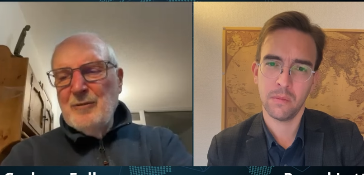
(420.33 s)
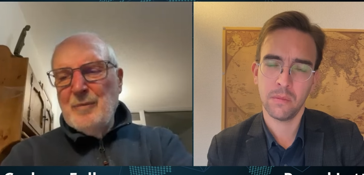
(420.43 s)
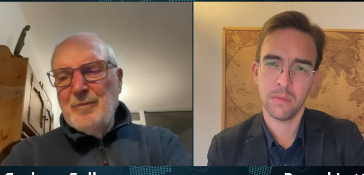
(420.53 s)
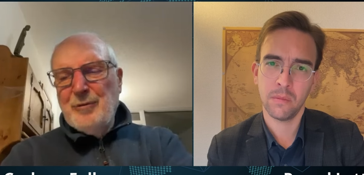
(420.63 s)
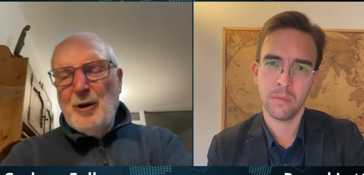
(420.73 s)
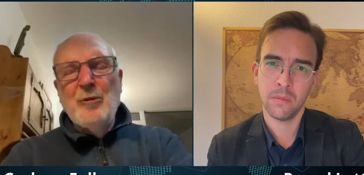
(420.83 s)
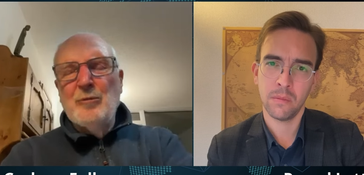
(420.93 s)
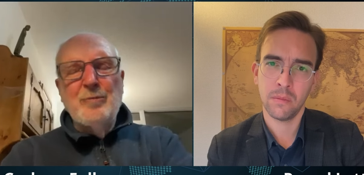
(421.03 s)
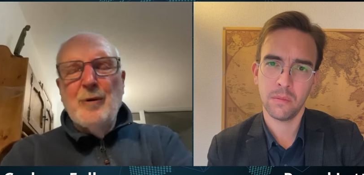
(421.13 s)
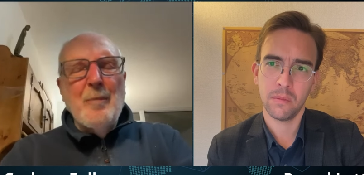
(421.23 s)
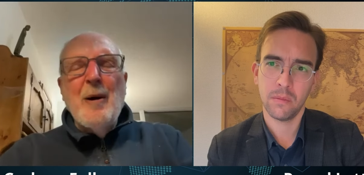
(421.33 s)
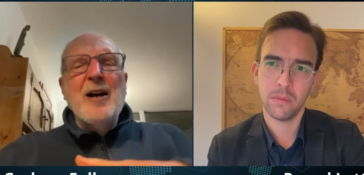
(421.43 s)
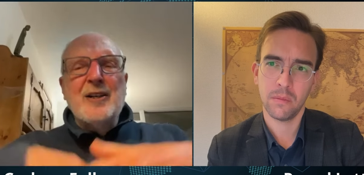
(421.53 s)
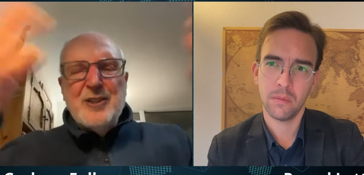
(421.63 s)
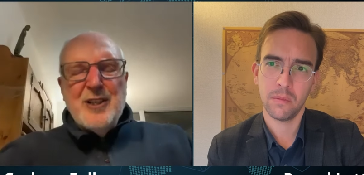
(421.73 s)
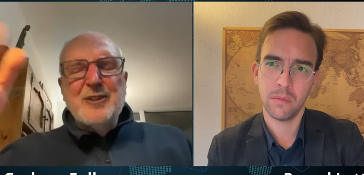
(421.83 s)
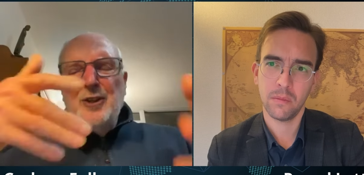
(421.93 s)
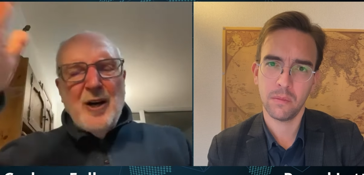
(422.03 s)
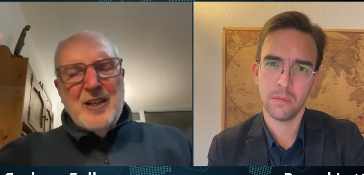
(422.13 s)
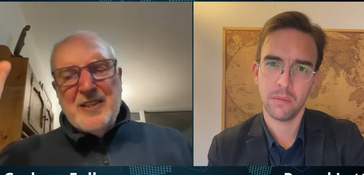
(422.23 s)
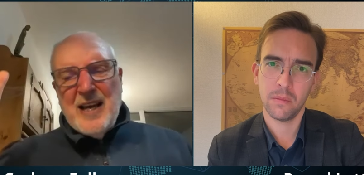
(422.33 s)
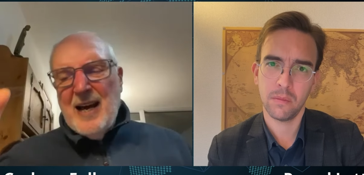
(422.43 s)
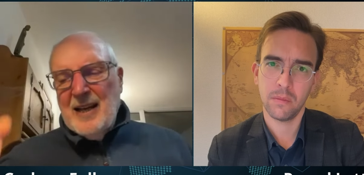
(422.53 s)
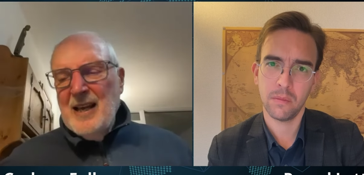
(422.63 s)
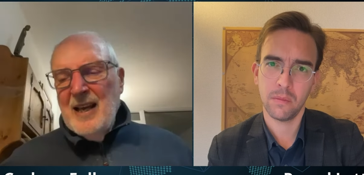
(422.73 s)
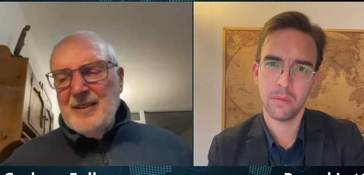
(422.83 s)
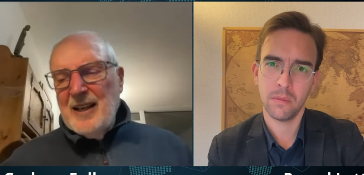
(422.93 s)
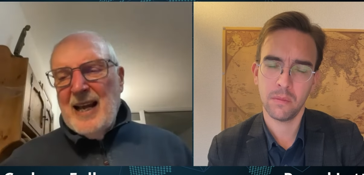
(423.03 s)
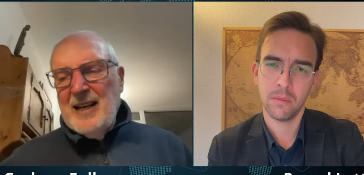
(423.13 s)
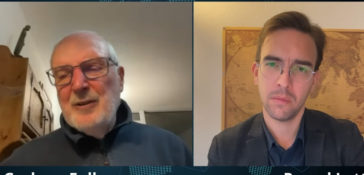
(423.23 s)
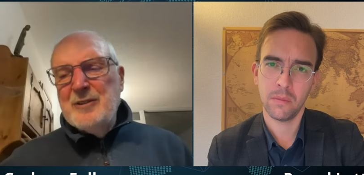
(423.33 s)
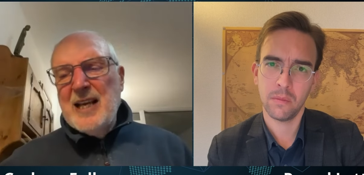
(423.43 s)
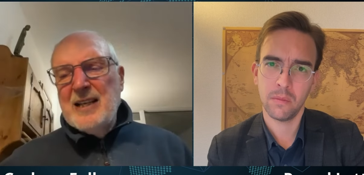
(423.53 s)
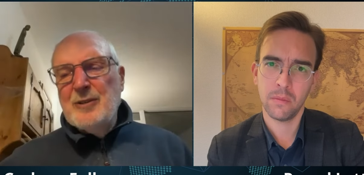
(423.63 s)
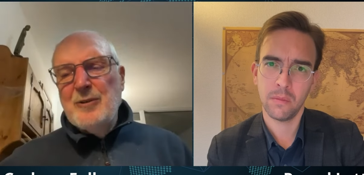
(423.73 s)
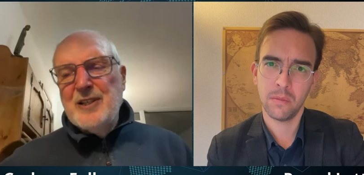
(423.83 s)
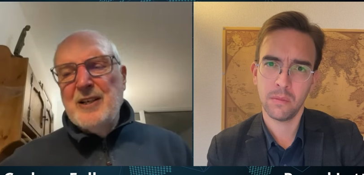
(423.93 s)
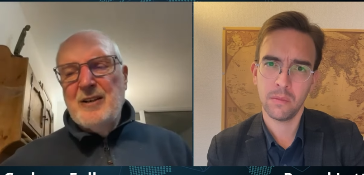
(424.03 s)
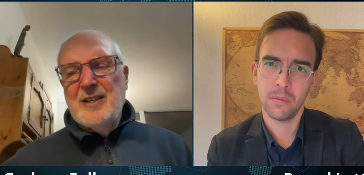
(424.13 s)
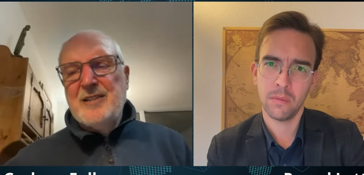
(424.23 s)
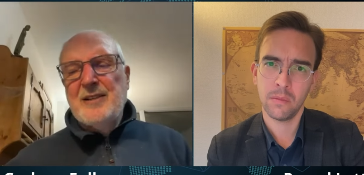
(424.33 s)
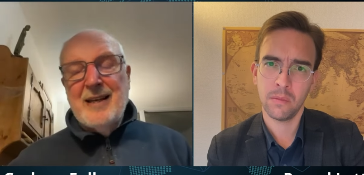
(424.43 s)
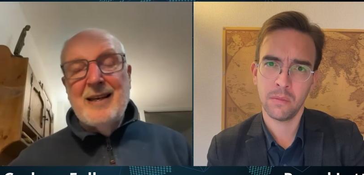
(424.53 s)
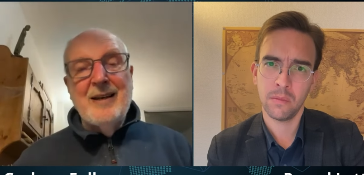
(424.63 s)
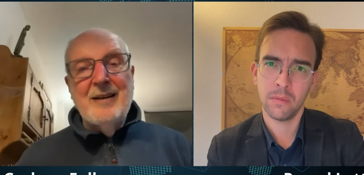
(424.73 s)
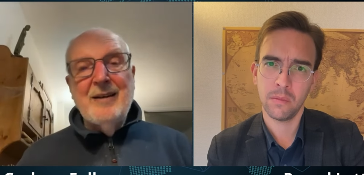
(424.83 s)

Speaker 1: remarks just tossed out that I don't take too seriously.